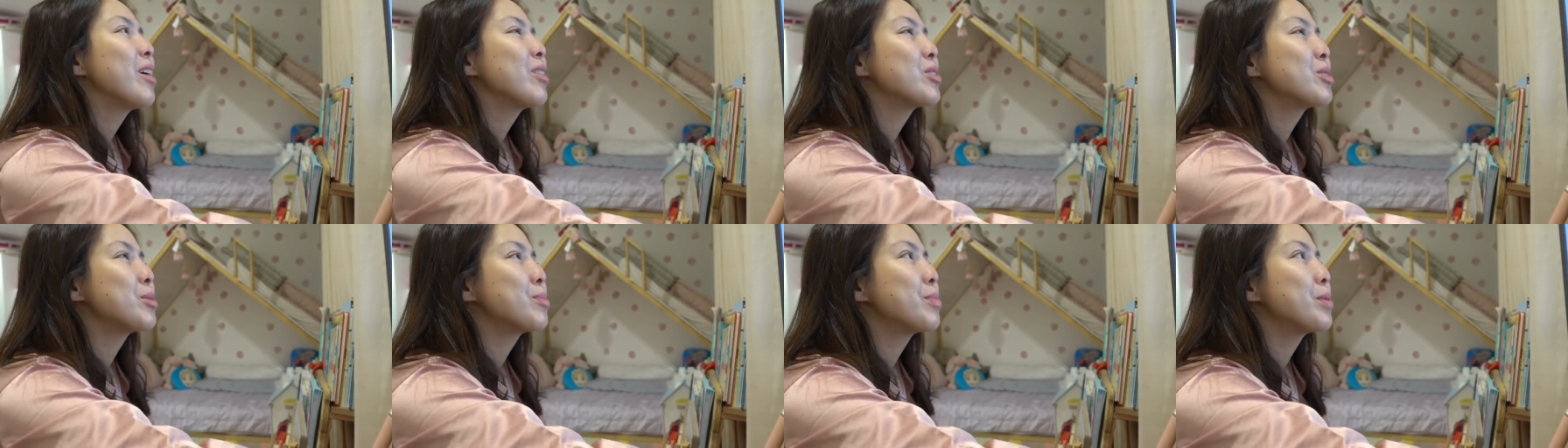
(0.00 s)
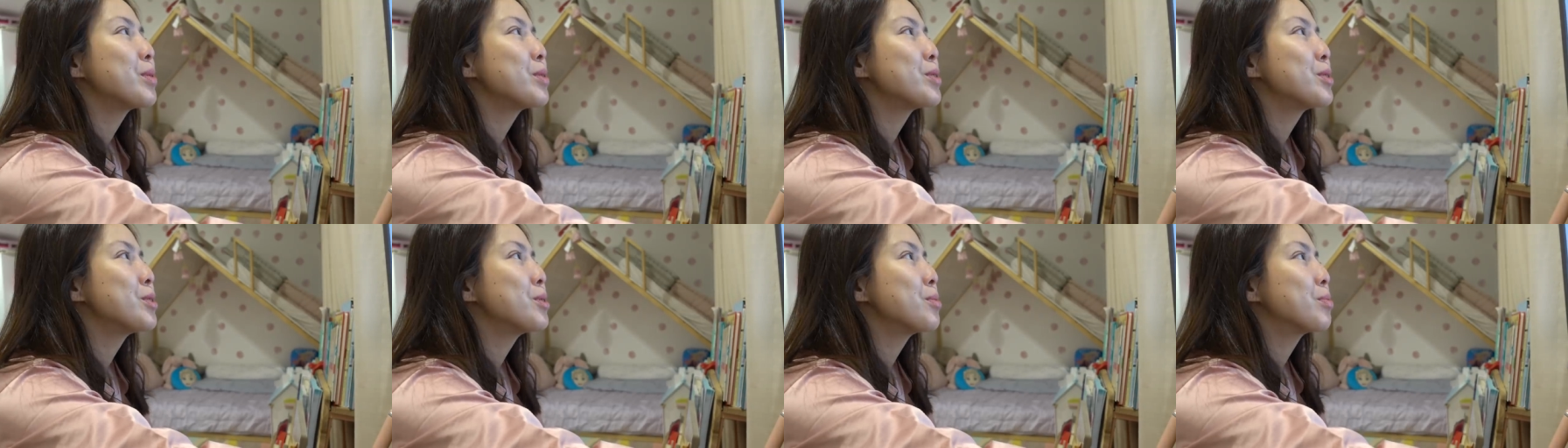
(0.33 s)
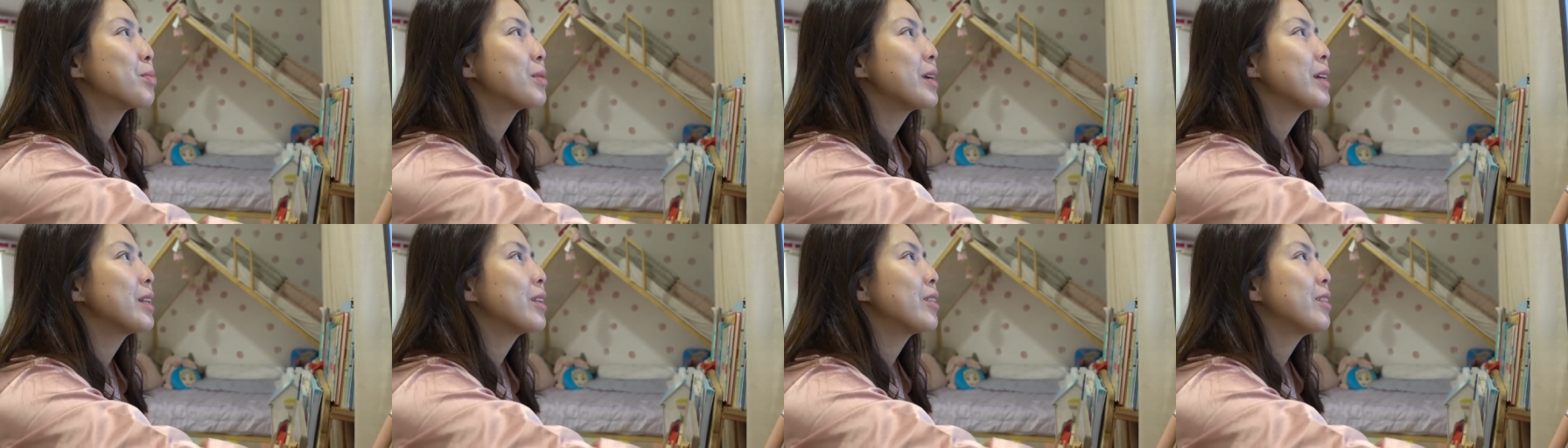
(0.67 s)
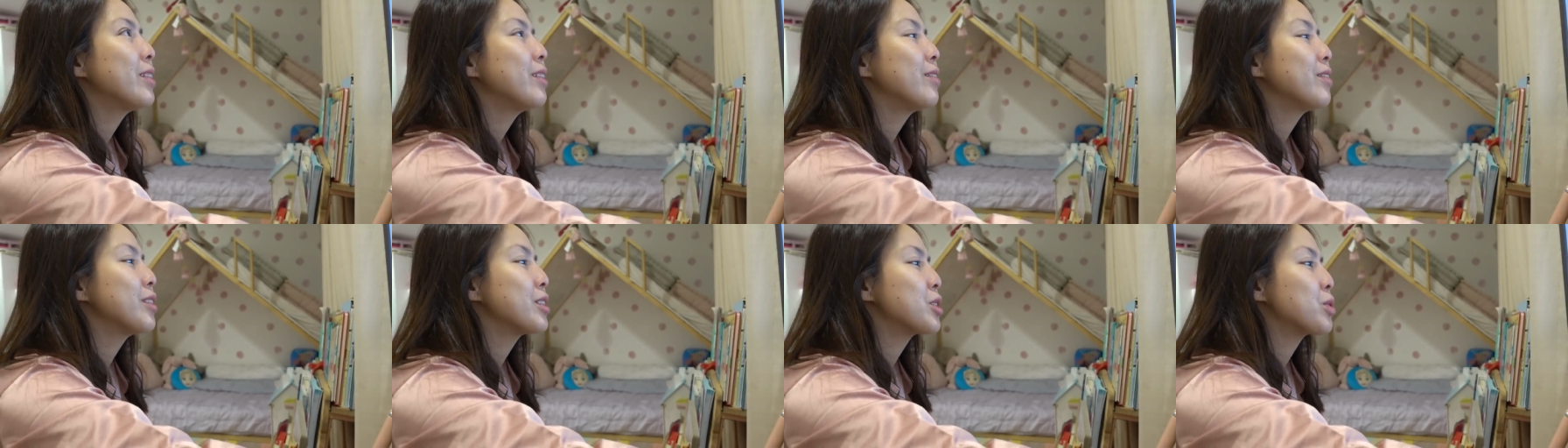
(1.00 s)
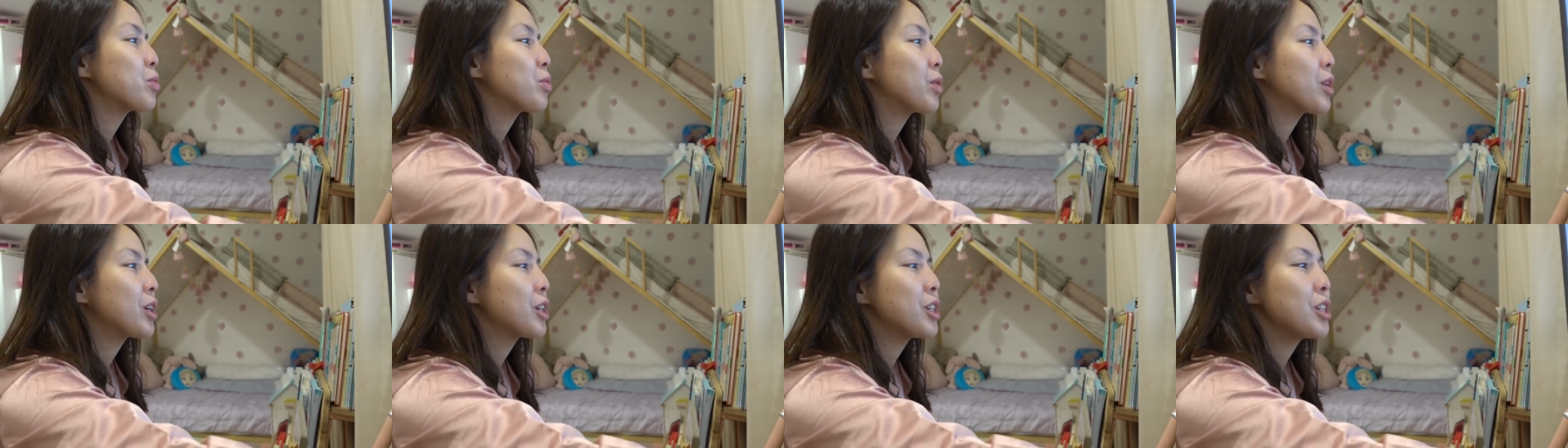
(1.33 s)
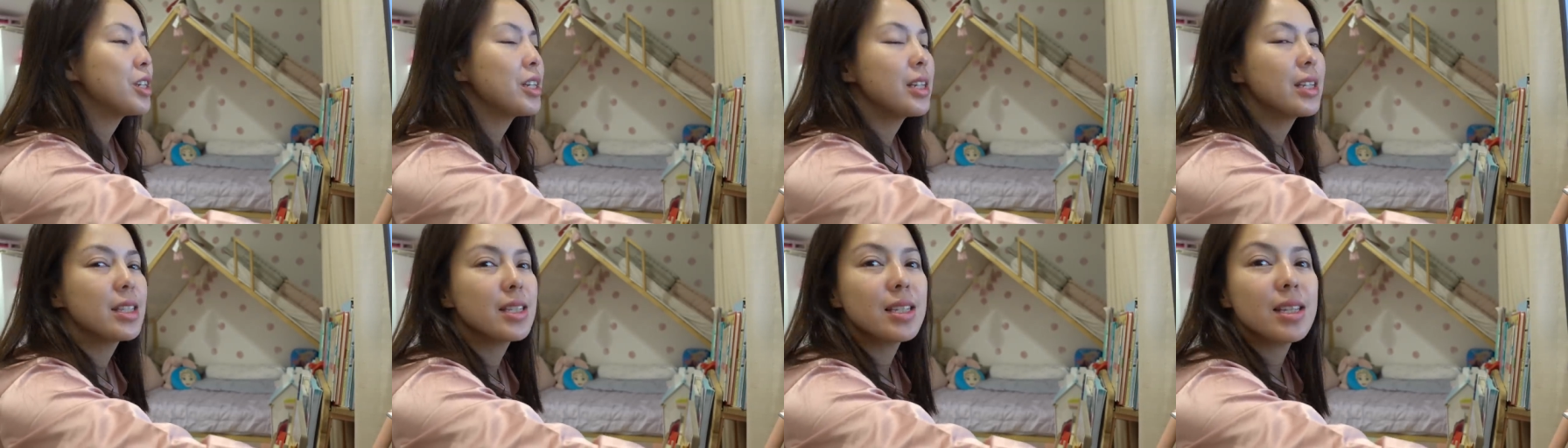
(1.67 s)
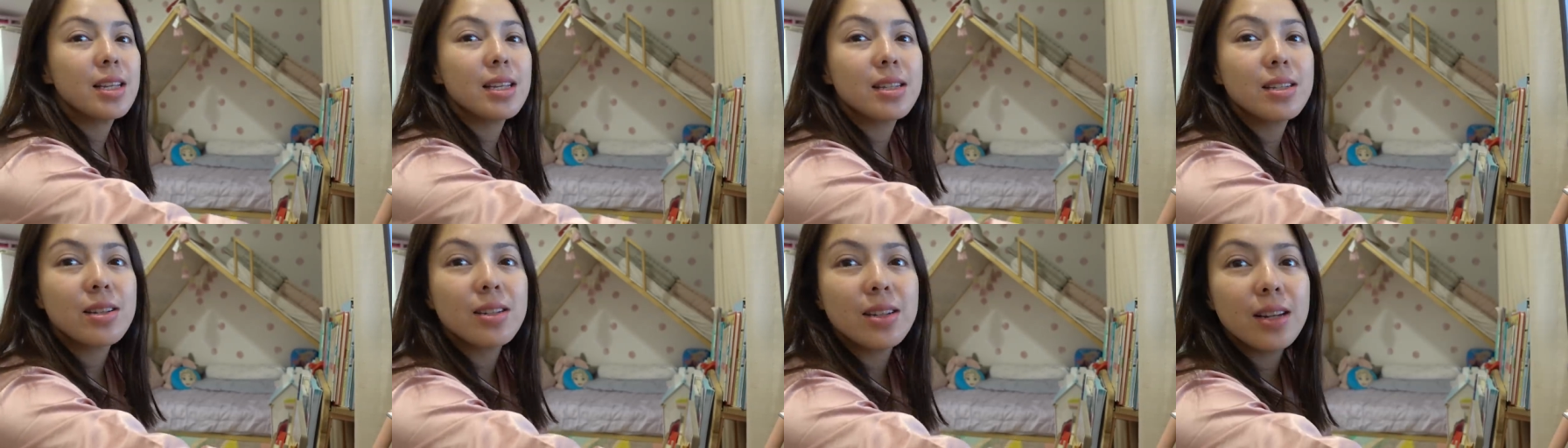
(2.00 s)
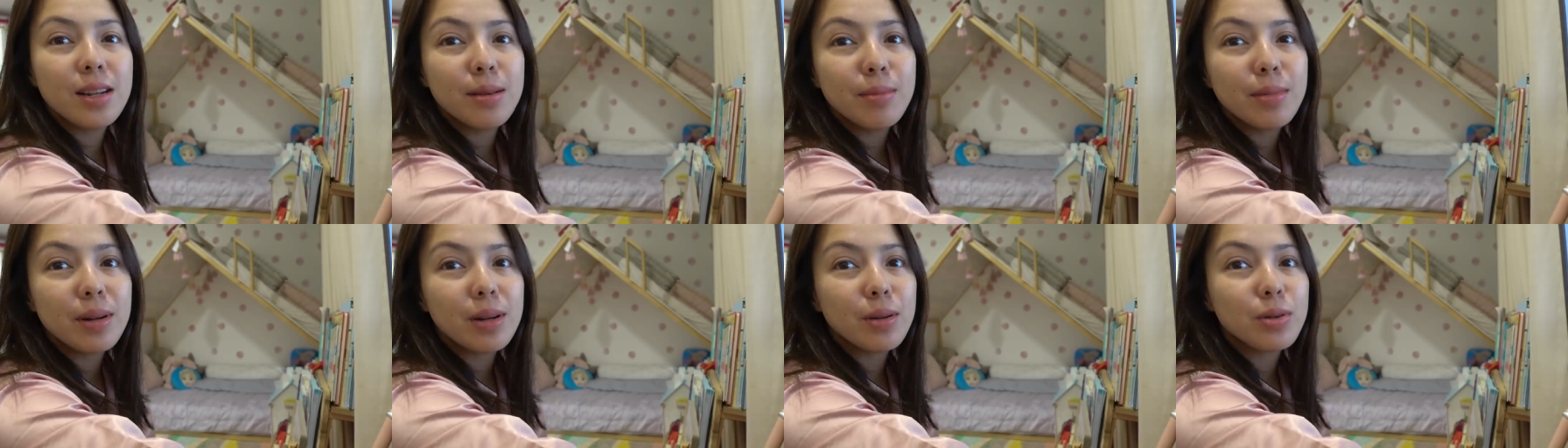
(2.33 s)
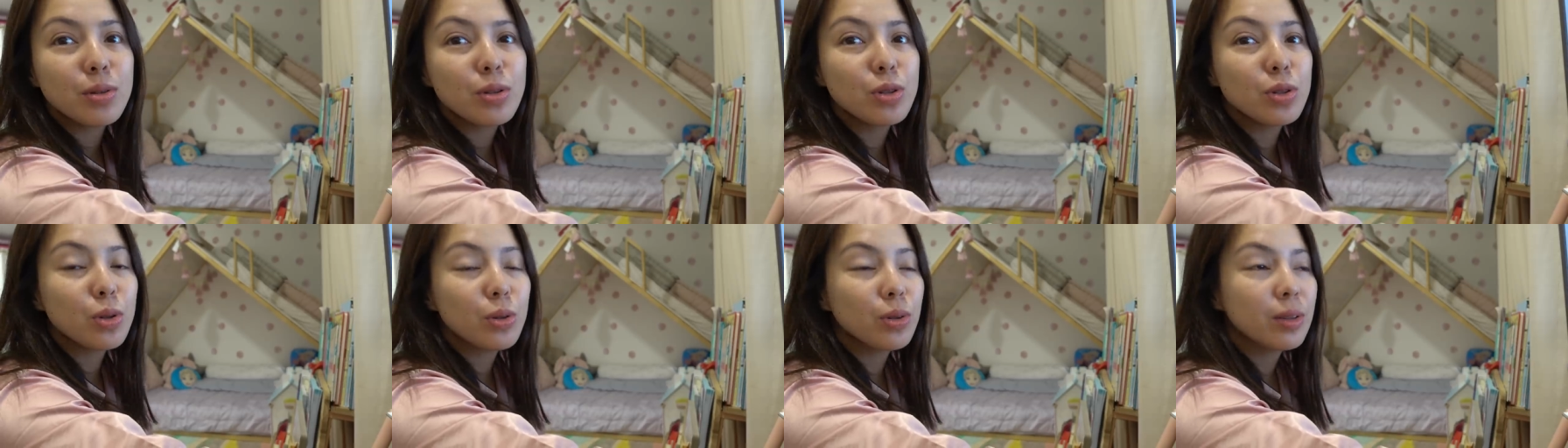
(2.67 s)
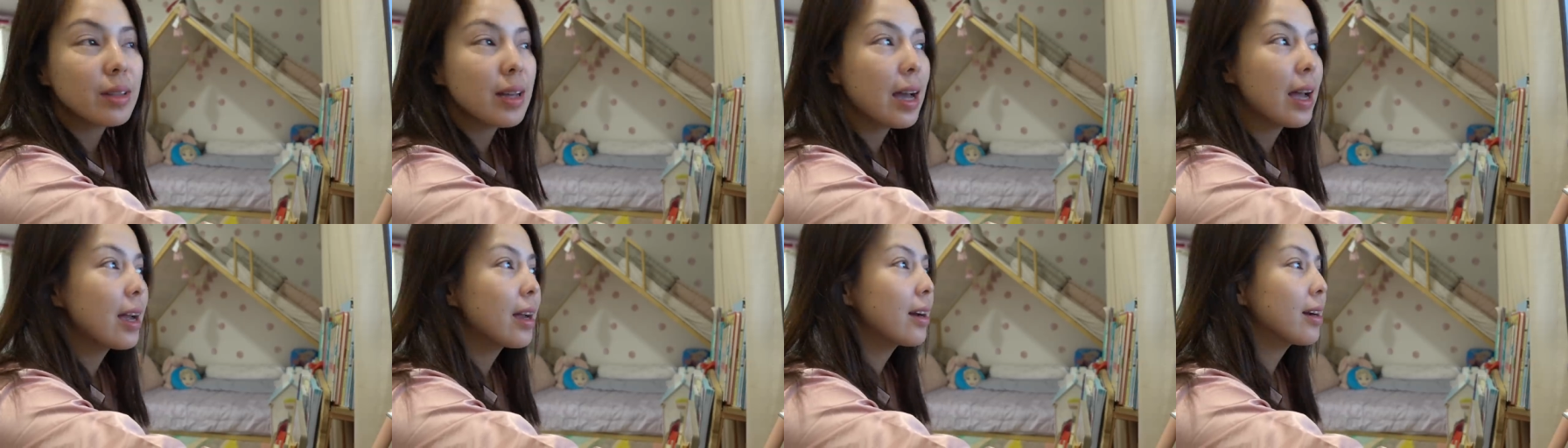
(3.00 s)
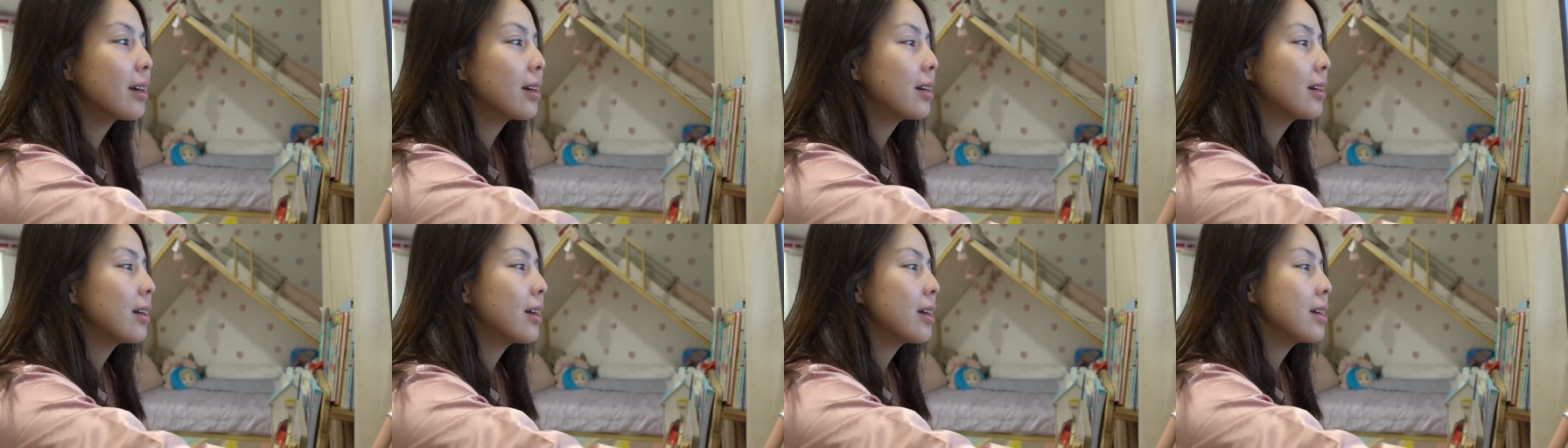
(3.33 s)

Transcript: I was supposed to print Olivia's worksheets yesterday, but I was so tired.